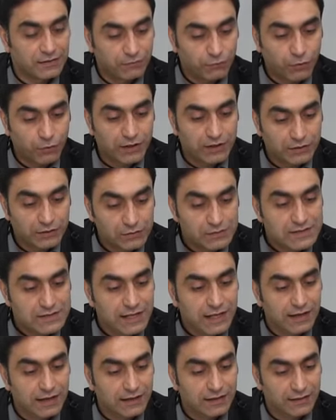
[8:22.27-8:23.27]
When you
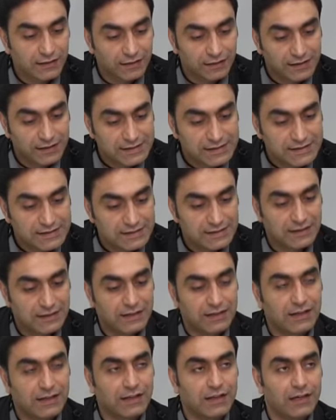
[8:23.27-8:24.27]
say this
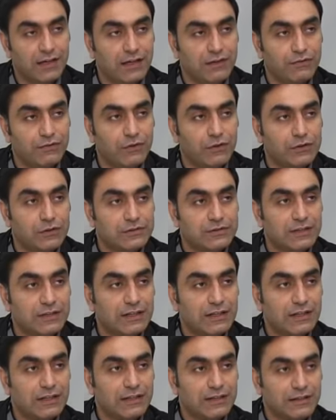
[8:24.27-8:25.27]
word,
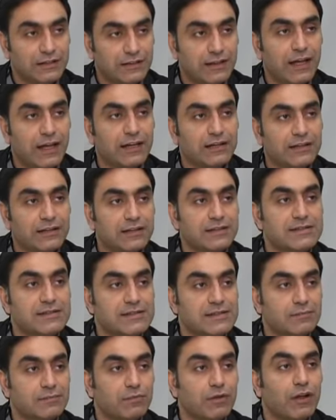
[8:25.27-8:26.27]
then
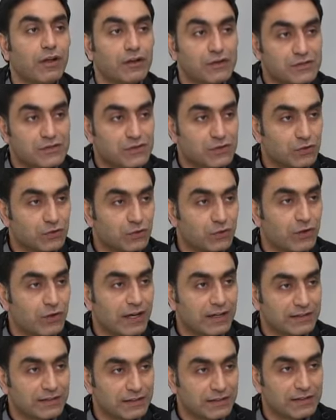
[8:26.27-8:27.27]
it belongs to you
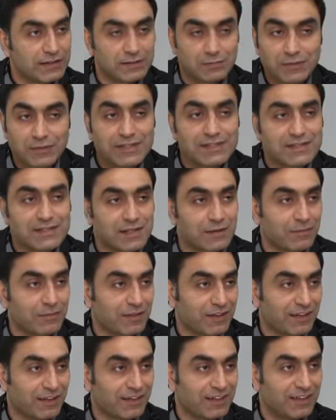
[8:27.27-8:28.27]
and it means
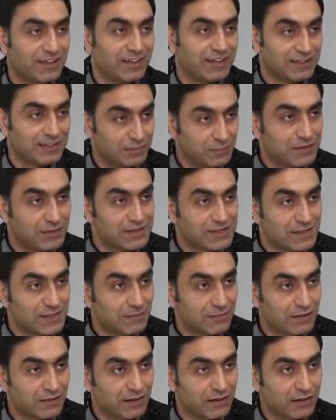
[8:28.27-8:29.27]
something. It means
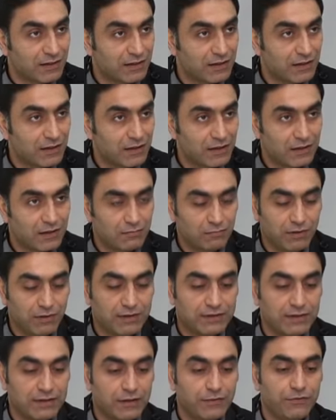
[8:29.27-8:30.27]
something.
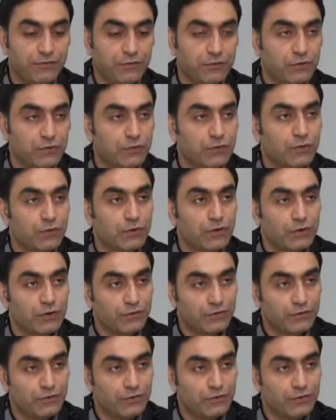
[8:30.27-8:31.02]
But if you